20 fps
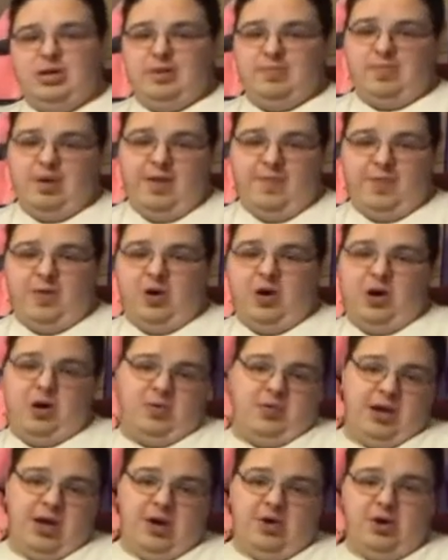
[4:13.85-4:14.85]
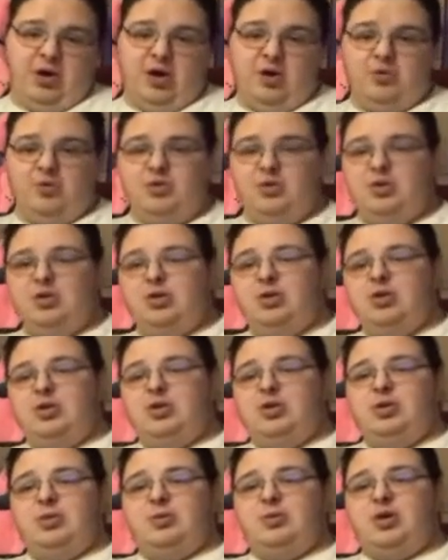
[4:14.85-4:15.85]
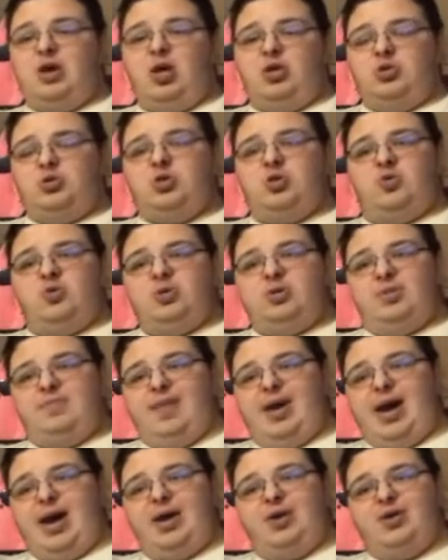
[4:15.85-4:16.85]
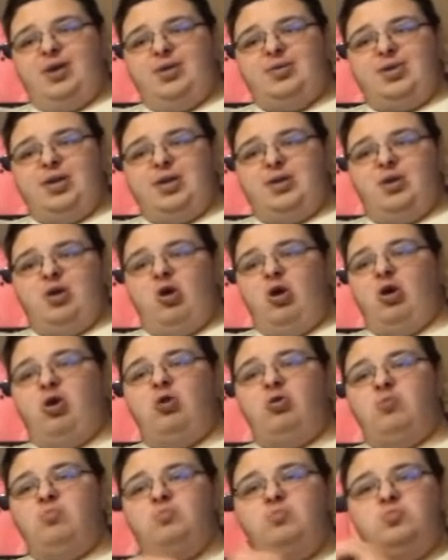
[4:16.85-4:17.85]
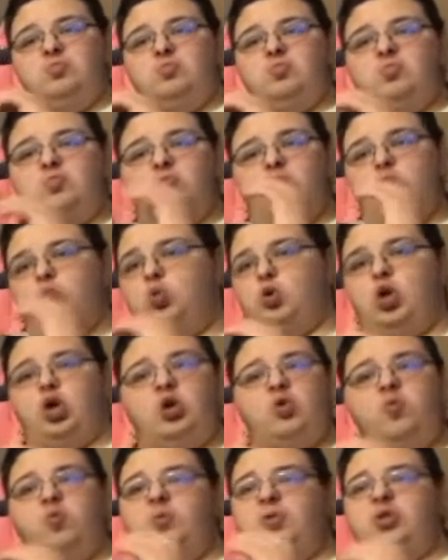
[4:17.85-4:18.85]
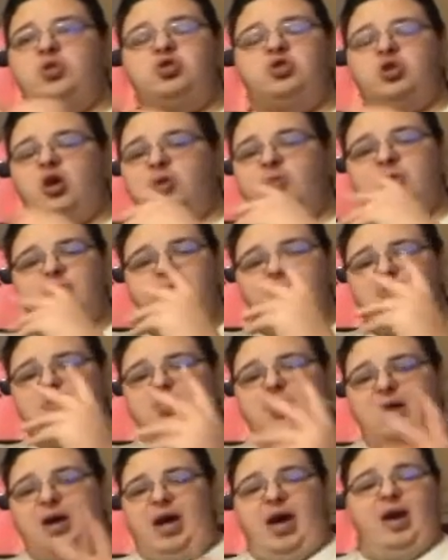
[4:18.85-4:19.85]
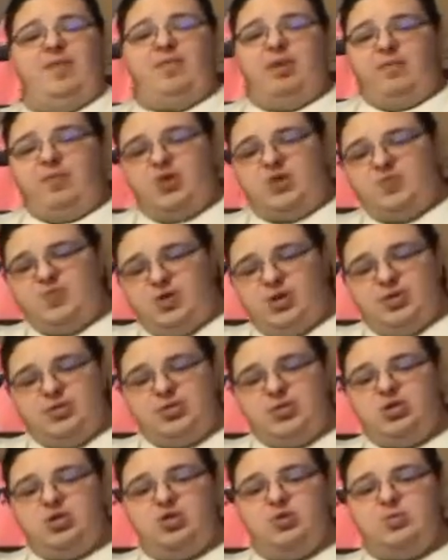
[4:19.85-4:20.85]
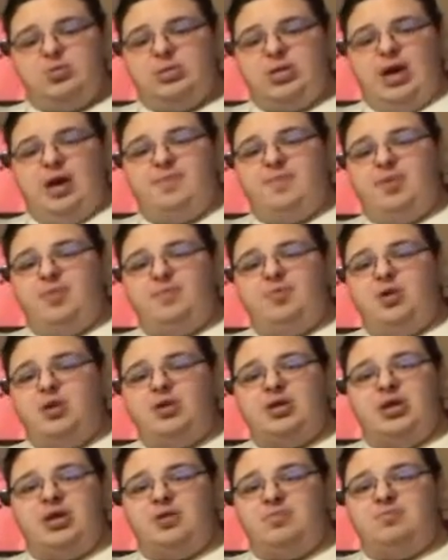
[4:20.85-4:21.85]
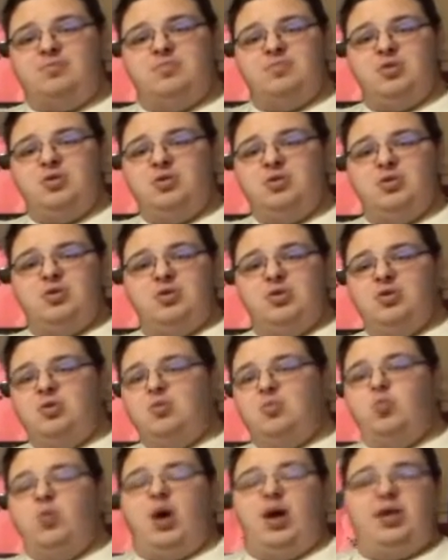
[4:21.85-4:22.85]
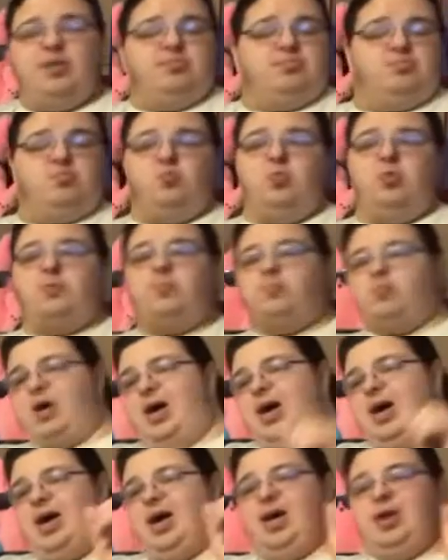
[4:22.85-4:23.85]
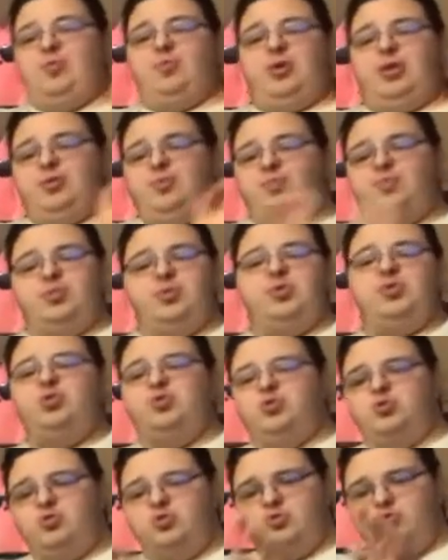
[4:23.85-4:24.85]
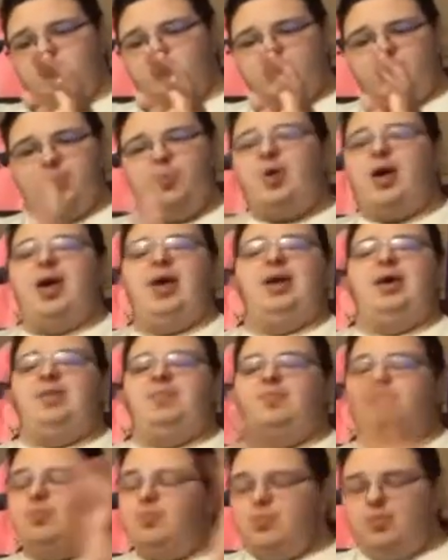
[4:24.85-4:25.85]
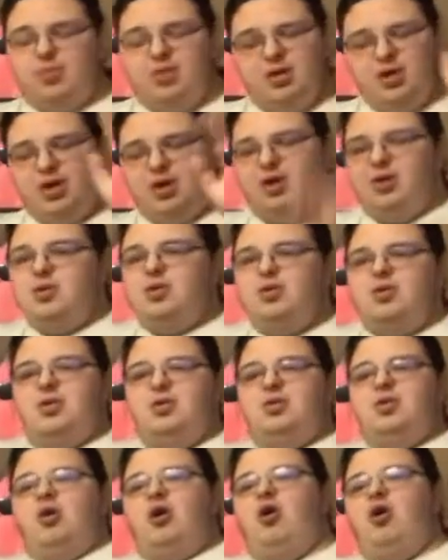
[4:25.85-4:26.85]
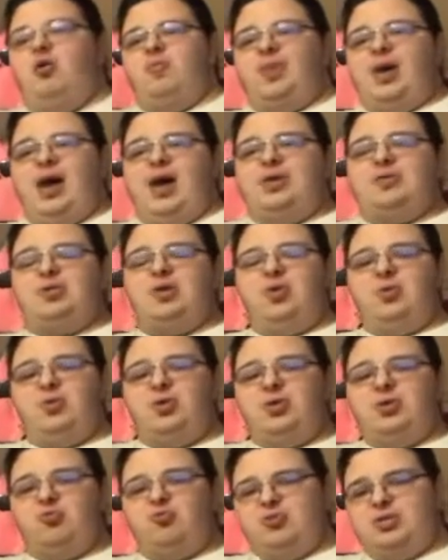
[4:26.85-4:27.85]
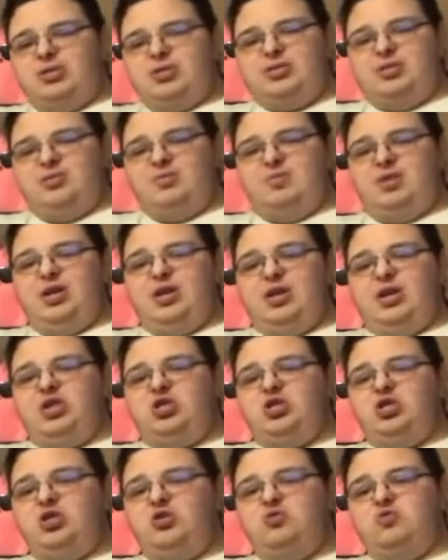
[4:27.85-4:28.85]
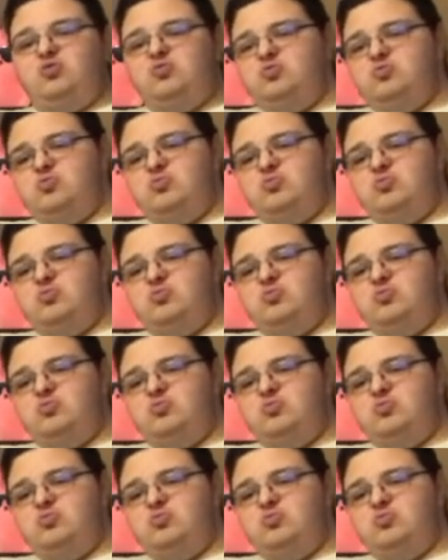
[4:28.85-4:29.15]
Might be wrong, I don't know. The colors don't really matter, as they can all work with each other. Like, I've never experienced issues, and I've been plugging white with red, with blue, with red, bleh, all that. So there doesn't really seem to be an issue.